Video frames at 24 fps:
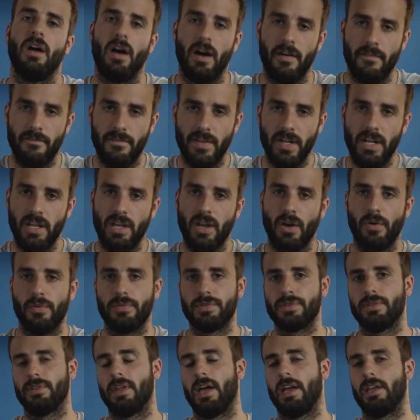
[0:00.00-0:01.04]
of video
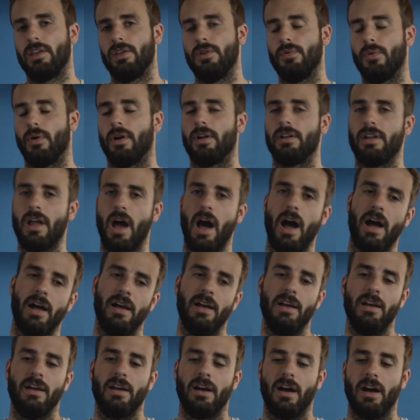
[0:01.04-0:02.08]
so that you are
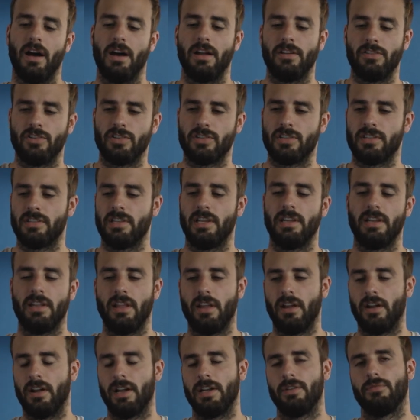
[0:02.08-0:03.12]
not uh, just sitting
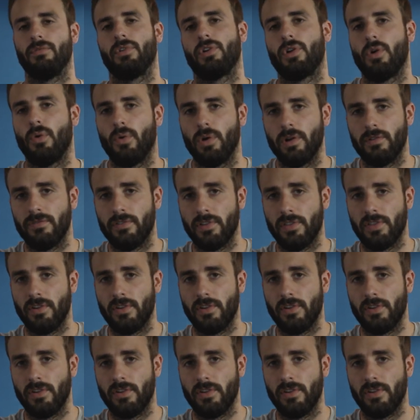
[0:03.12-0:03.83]
there hitting record for